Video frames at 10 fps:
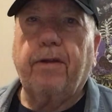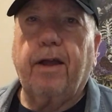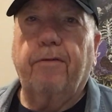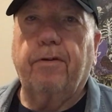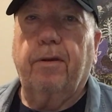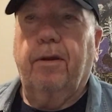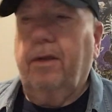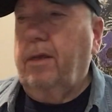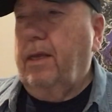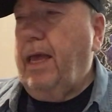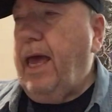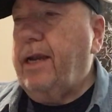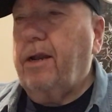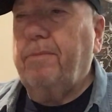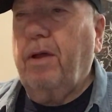cover. Had
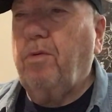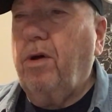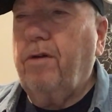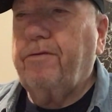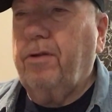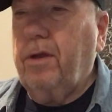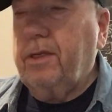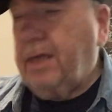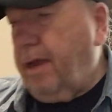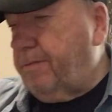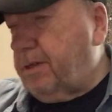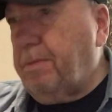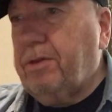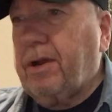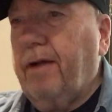it on my wall for a long time. Some
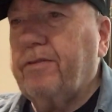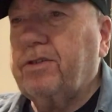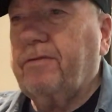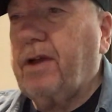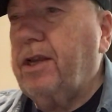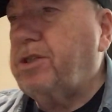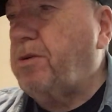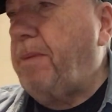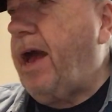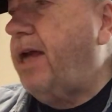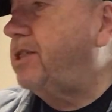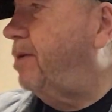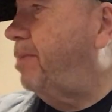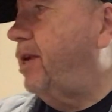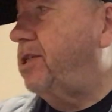other covers have kind of surpassed
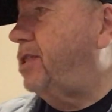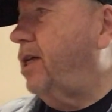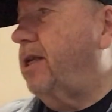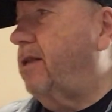it, but it's still,